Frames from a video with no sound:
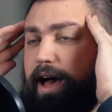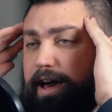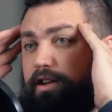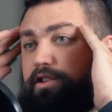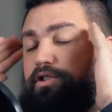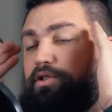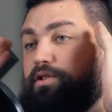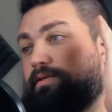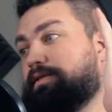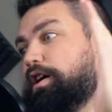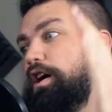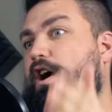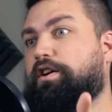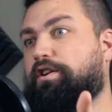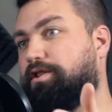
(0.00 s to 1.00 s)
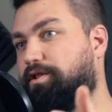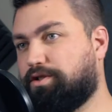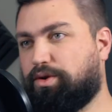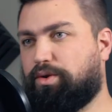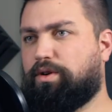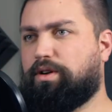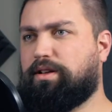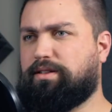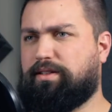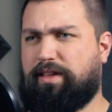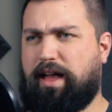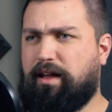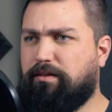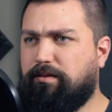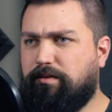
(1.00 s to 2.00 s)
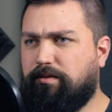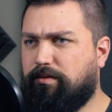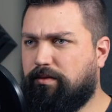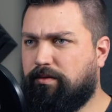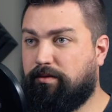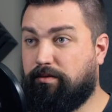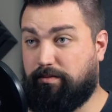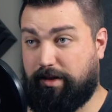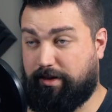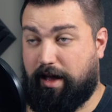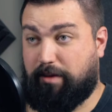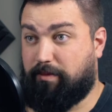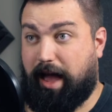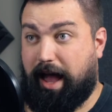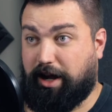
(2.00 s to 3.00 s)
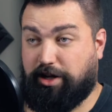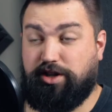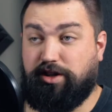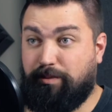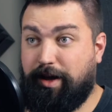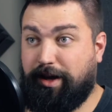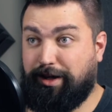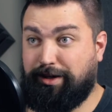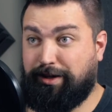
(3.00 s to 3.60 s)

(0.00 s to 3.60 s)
attitude of honor toward it? Does that does that actually make a